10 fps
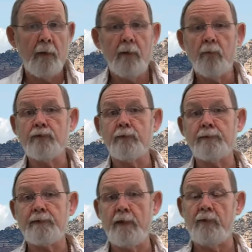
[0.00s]
which will
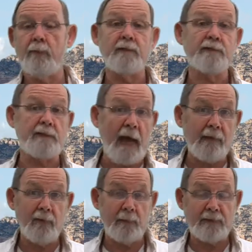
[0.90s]
tell you
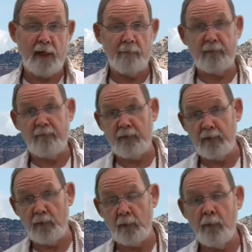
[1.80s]
exactly what's coming for
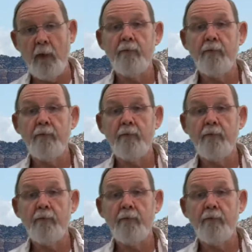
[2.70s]
you